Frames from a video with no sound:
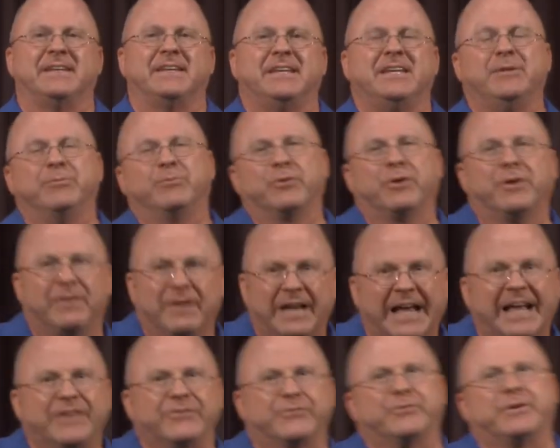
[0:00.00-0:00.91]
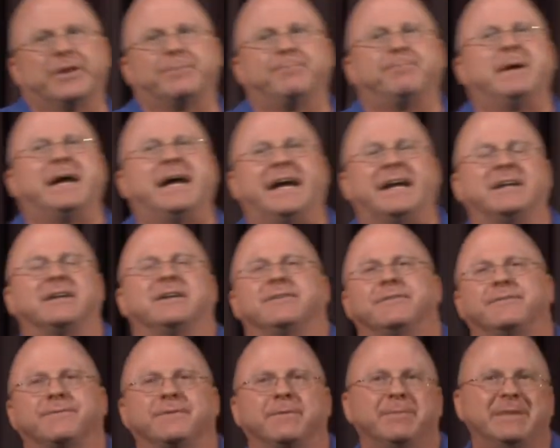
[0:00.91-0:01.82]
He brought Lazarus
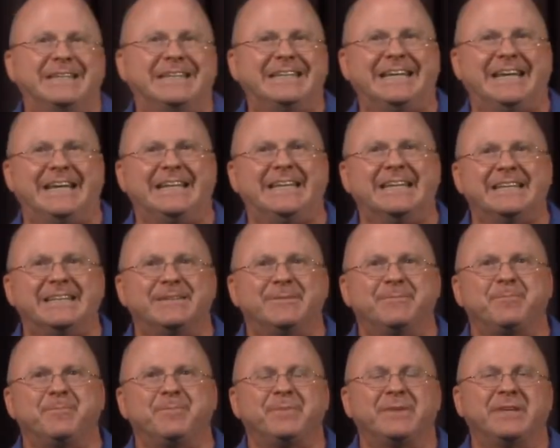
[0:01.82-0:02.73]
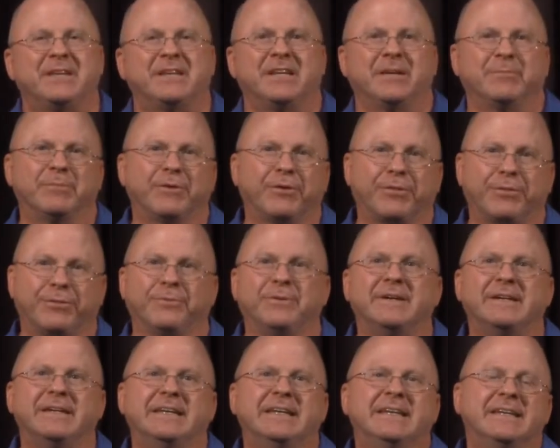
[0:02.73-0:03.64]
back from the dead. Number
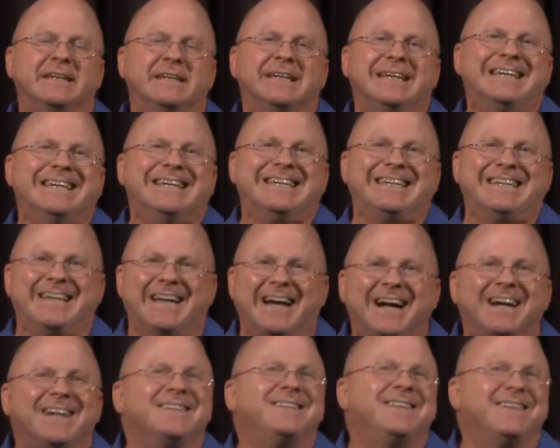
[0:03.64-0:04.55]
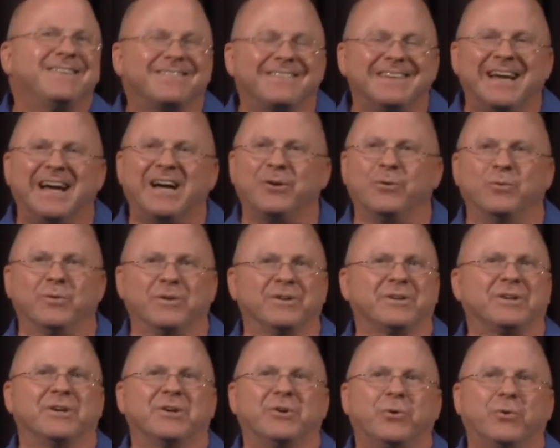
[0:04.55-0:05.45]
three, God does not
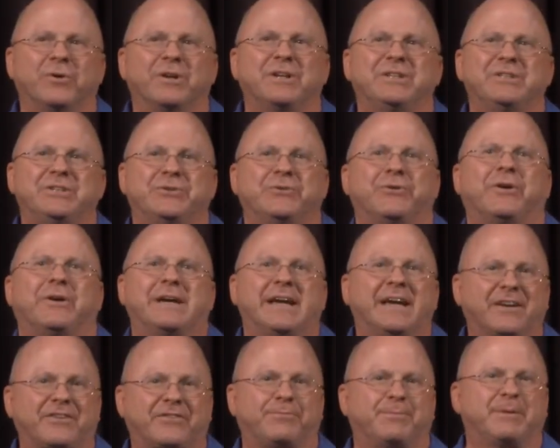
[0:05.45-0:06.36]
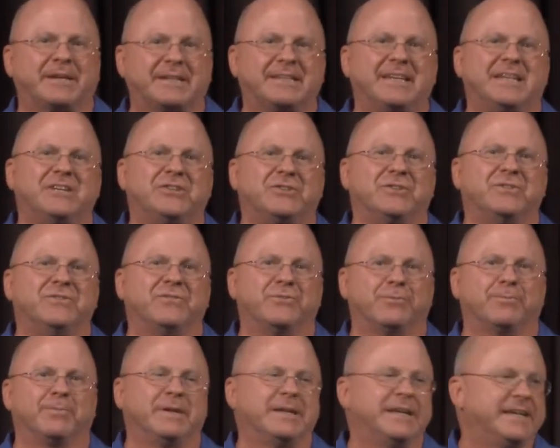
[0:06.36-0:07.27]
work according to our expectations
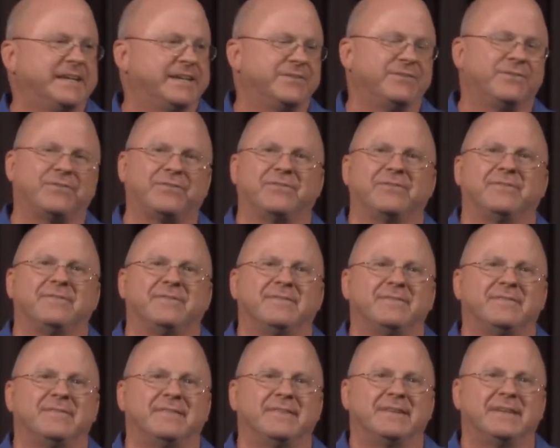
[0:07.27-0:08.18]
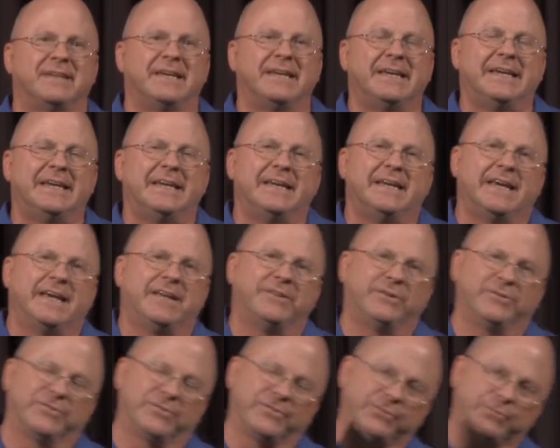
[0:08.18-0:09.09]
or plans. And
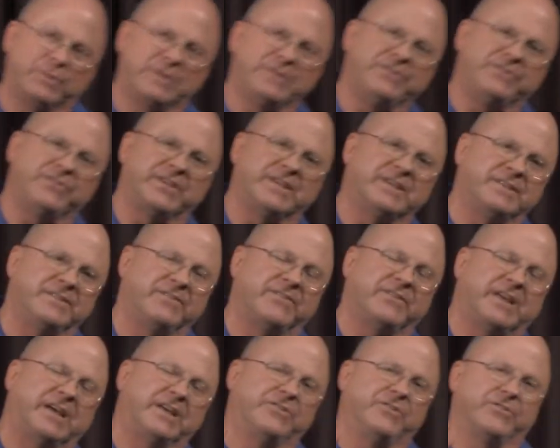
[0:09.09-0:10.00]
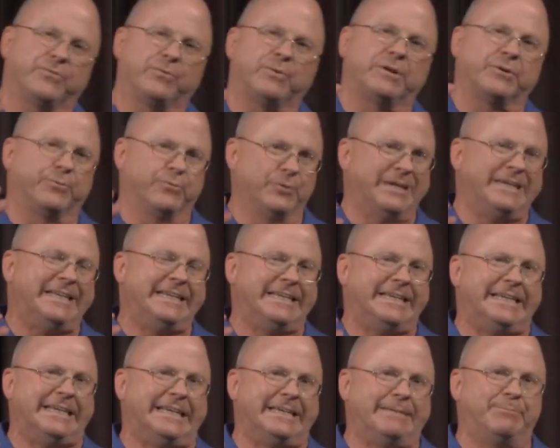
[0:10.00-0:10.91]
there's this one sentence that I just want to read
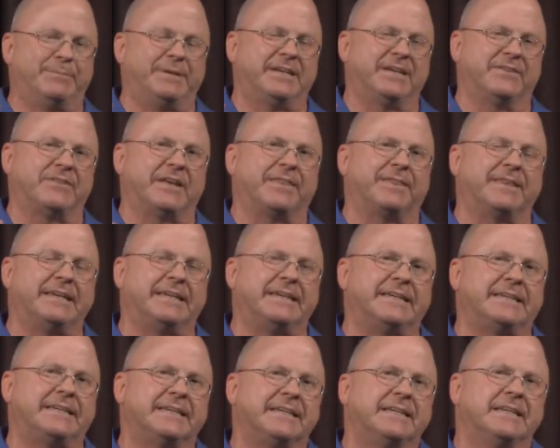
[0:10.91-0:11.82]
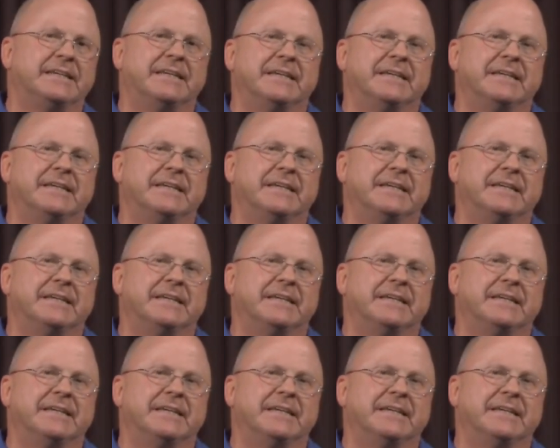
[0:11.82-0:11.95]
again because I think